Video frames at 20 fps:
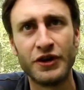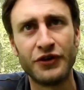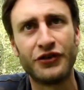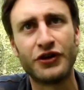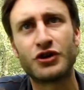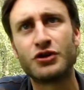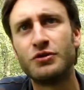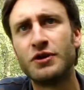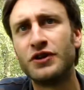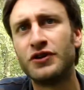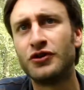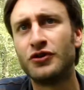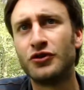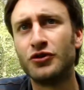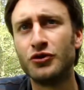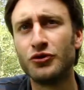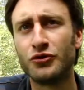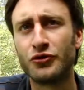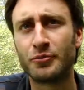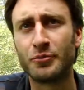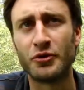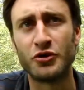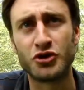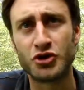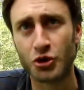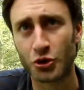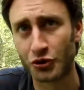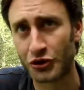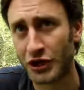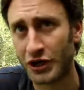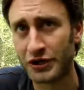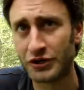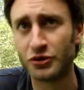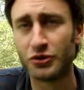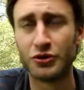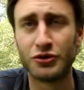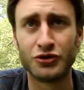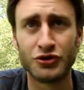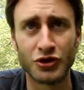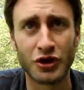They created a journal
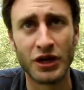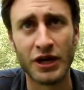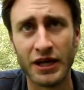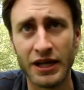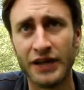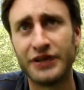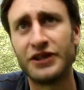called La